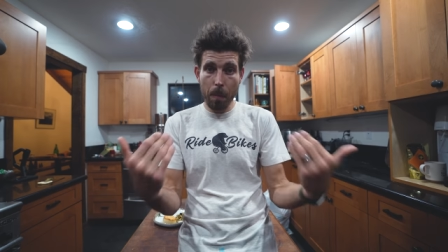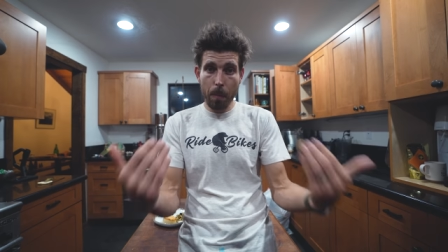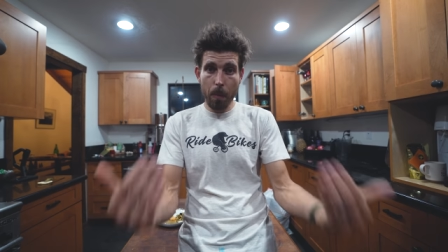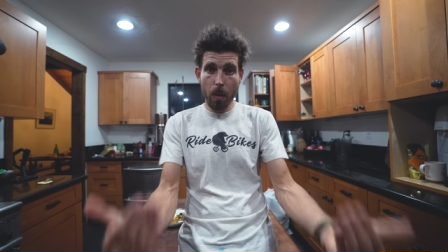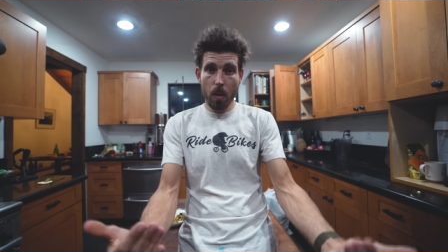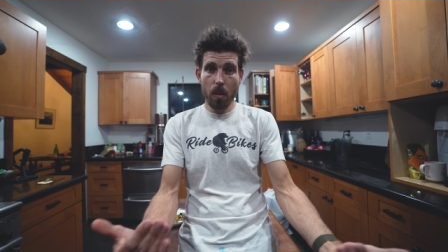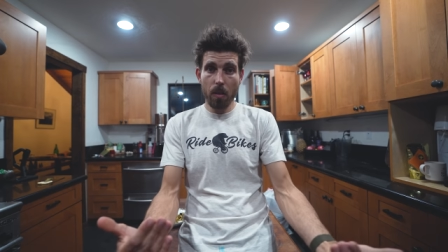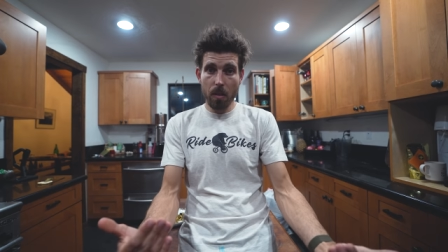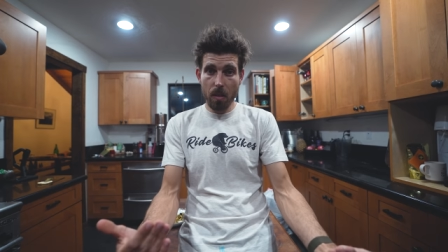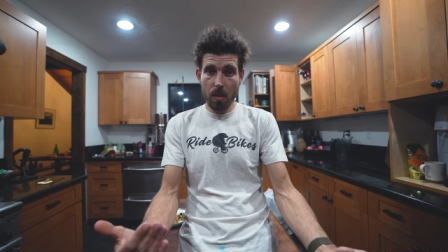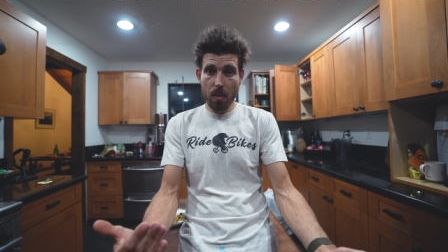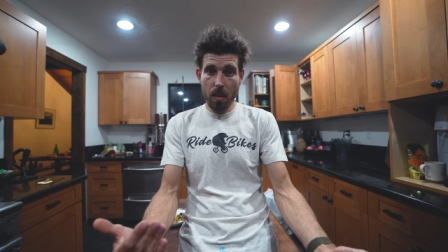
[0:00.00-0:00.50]
a
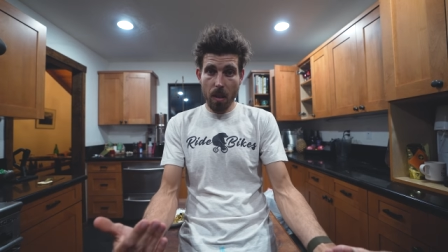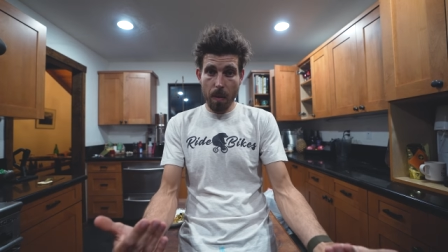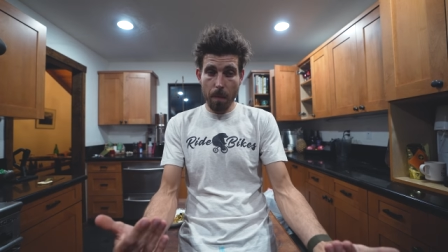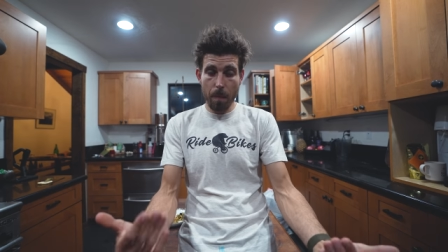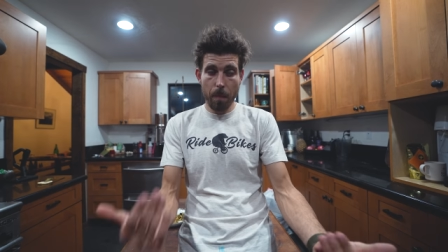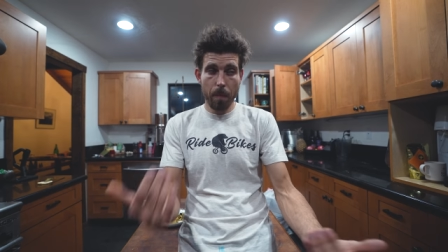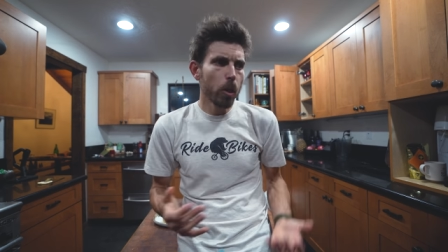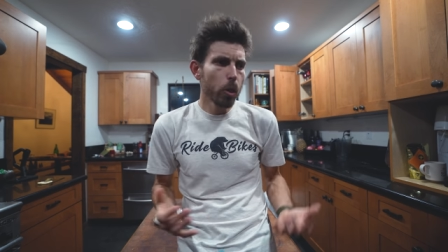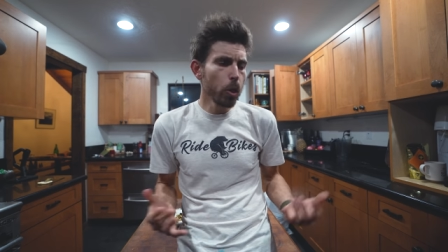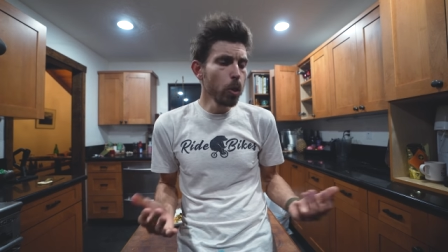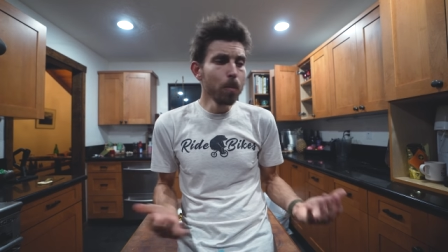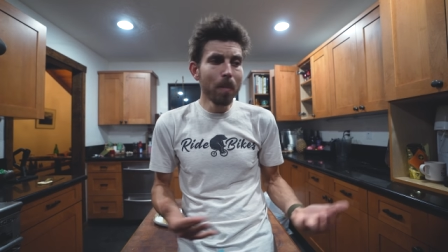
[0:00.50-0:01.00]
part of the team.
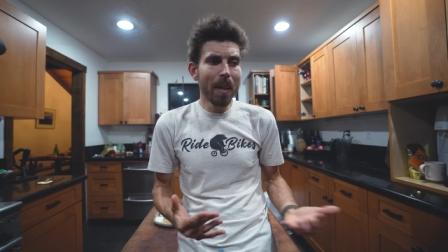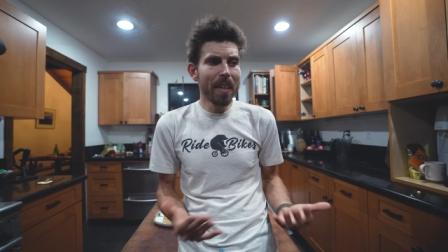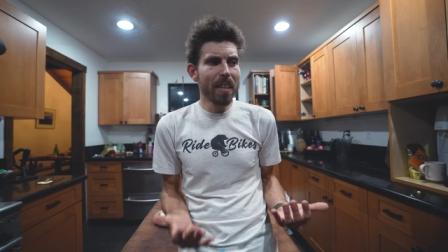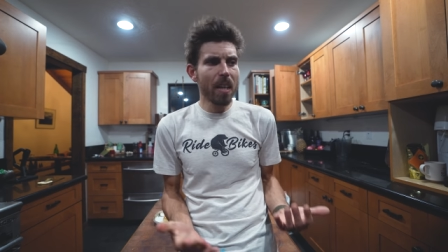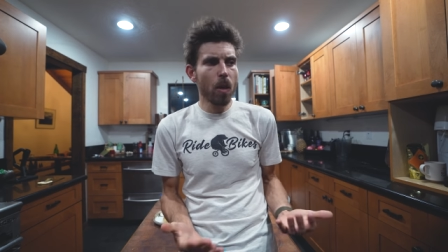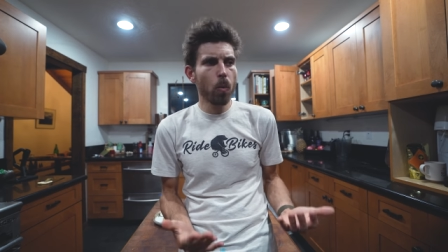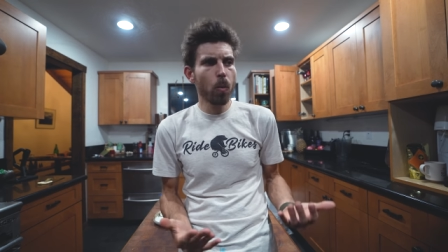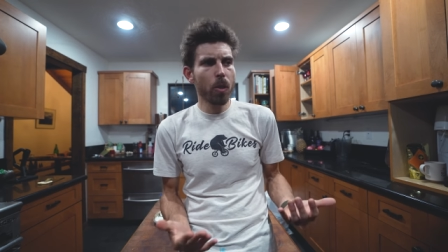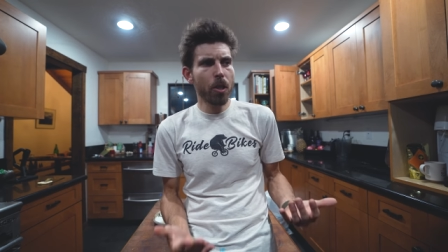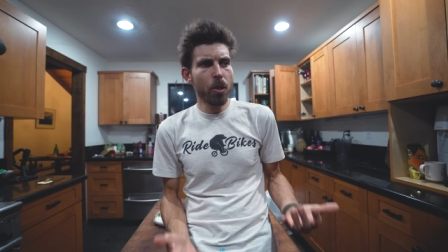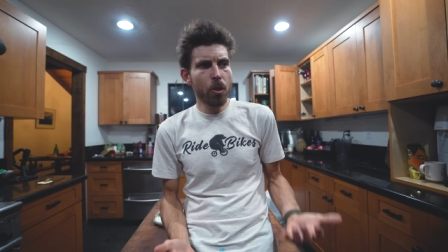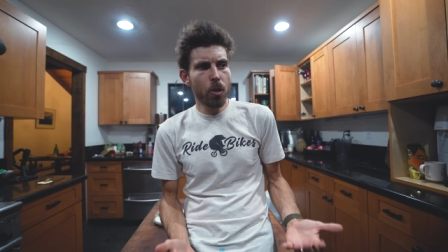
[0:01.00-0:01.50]
You might
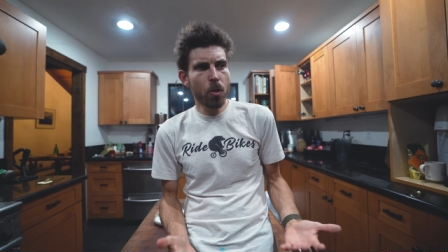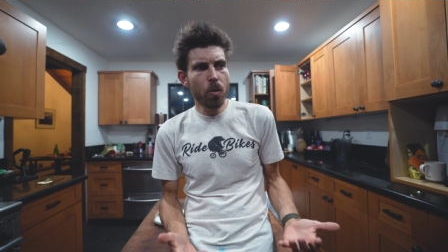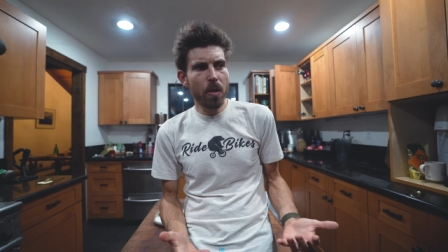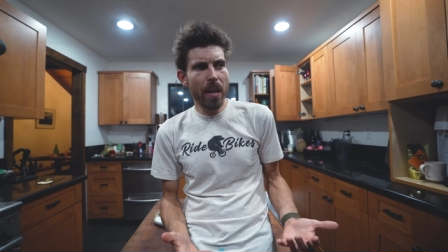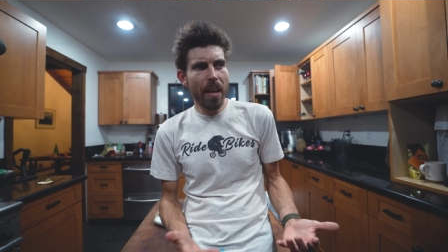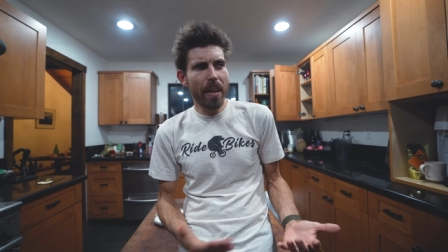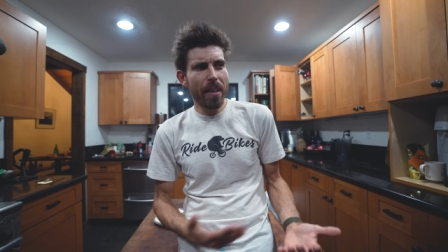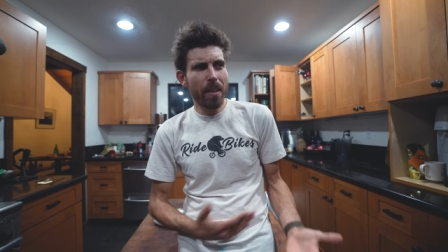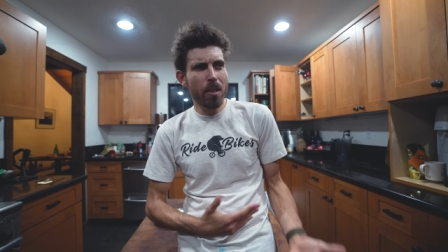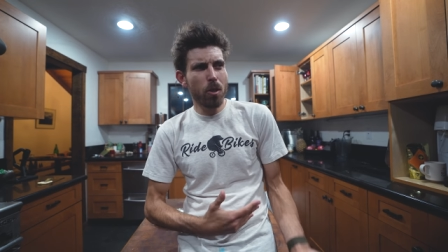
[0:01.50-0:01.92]
not want to do that